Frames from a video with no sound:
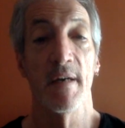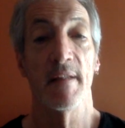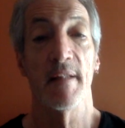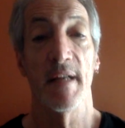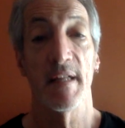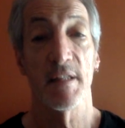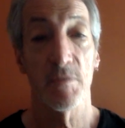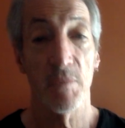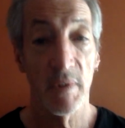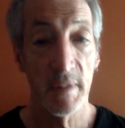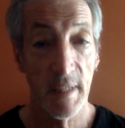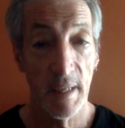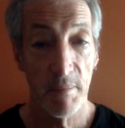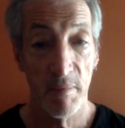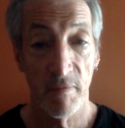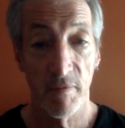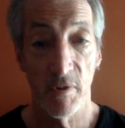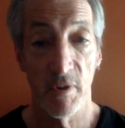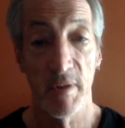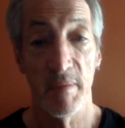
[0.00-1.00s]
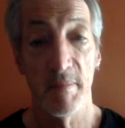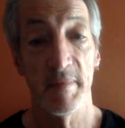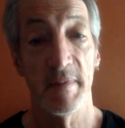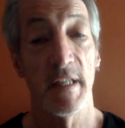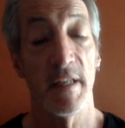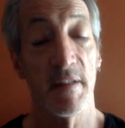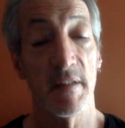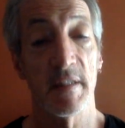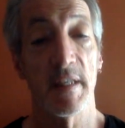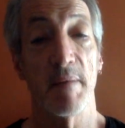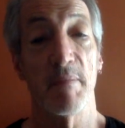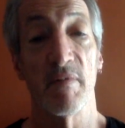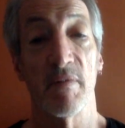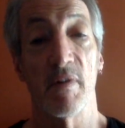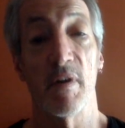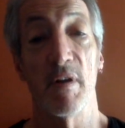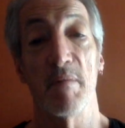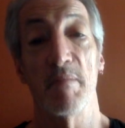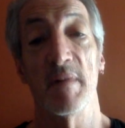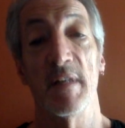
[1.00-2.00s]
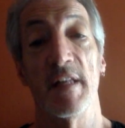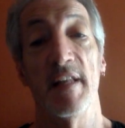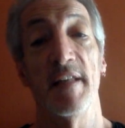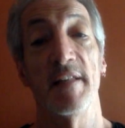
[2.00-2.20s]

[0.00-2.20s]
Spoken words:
That's one type of agreement. The other type of agreement